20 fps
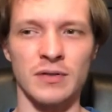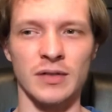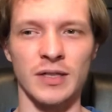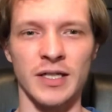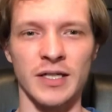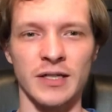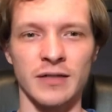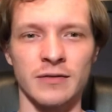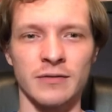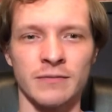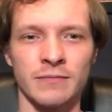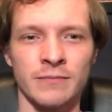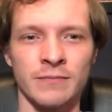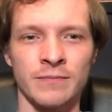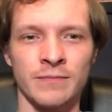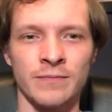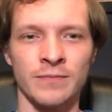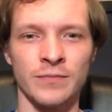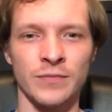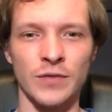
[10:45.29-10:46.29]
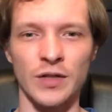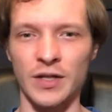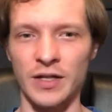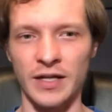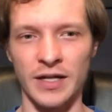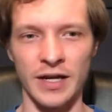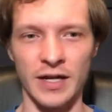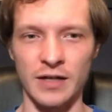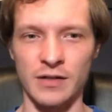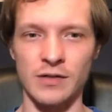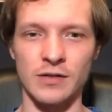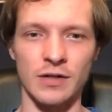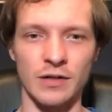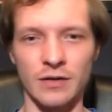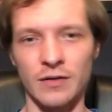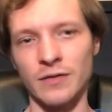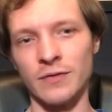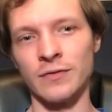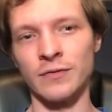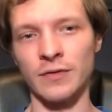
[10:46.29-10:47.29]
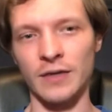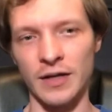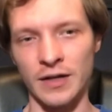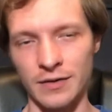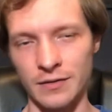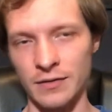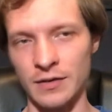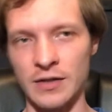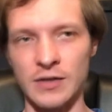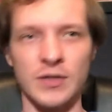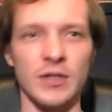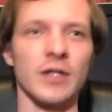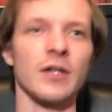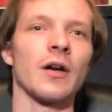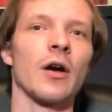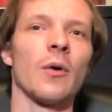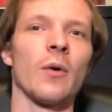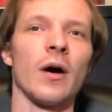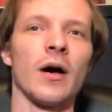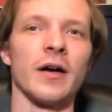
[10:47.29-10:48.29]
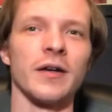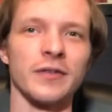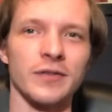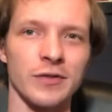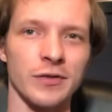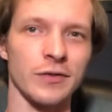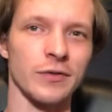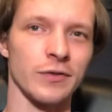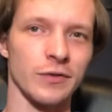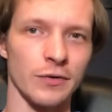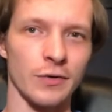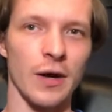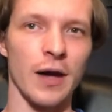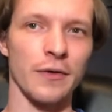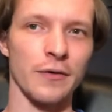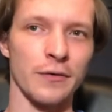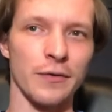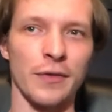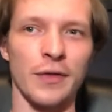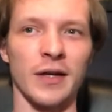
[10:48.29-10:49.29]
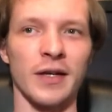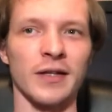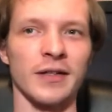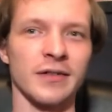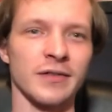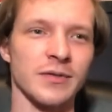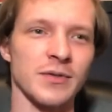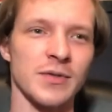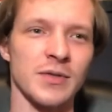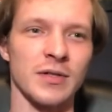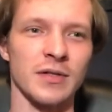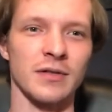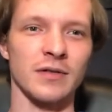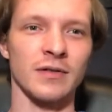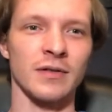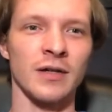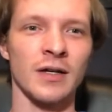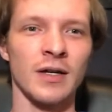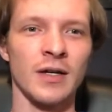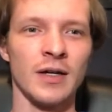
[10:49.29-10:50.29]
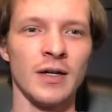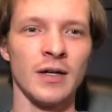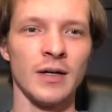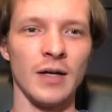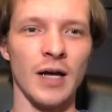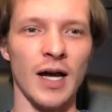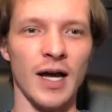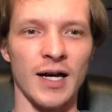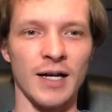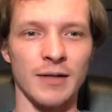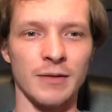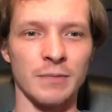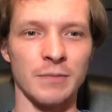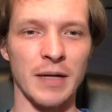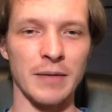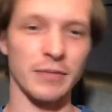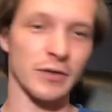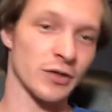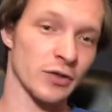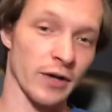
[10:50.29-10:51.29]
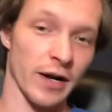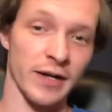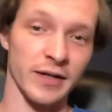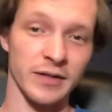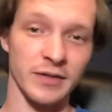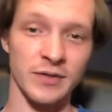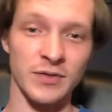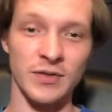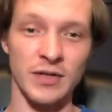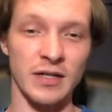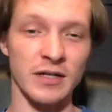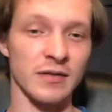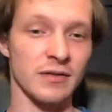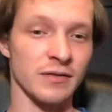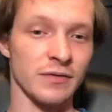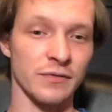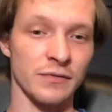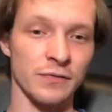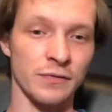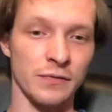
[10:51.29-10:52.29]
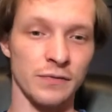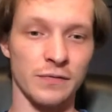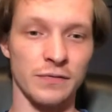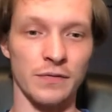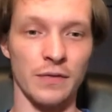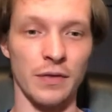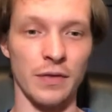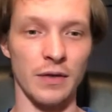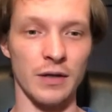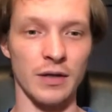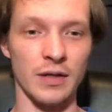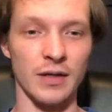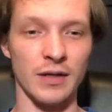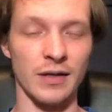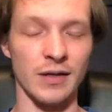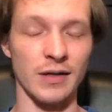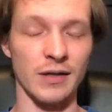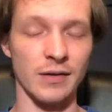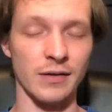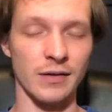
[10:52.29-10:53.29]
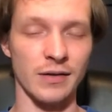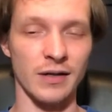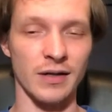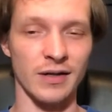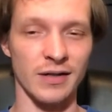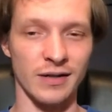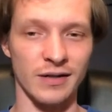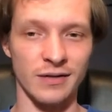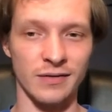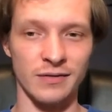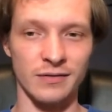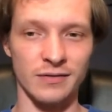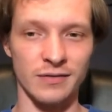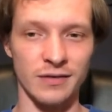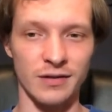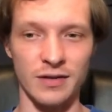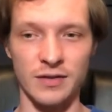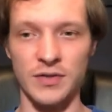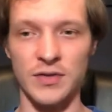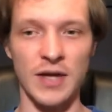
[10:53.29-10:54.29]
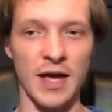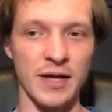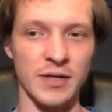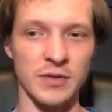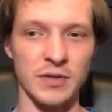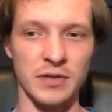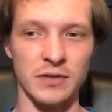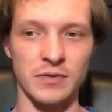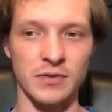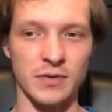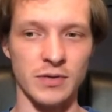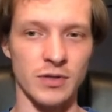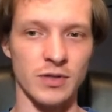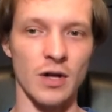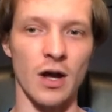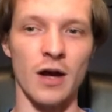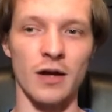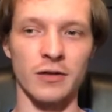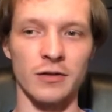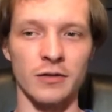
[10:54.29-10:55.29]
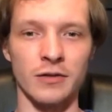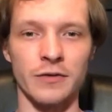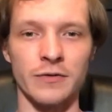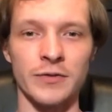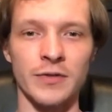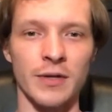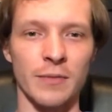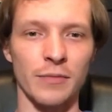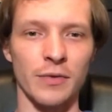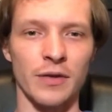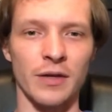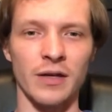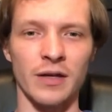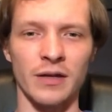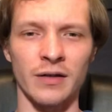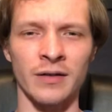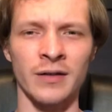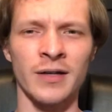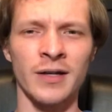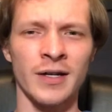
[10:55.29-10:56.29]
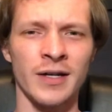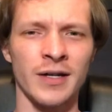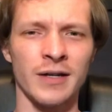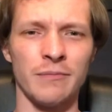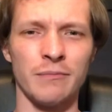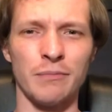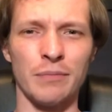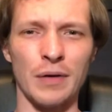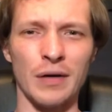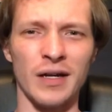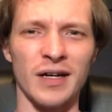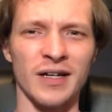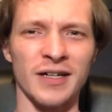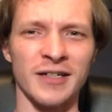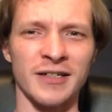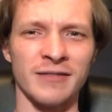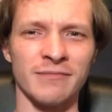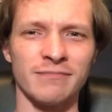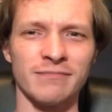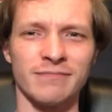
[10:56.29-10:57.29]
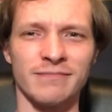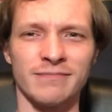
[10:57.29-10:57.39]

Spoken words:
Like, you get a hint of, like, he's going to go on to do other things and maybe try to save the assassin's daughter or something, but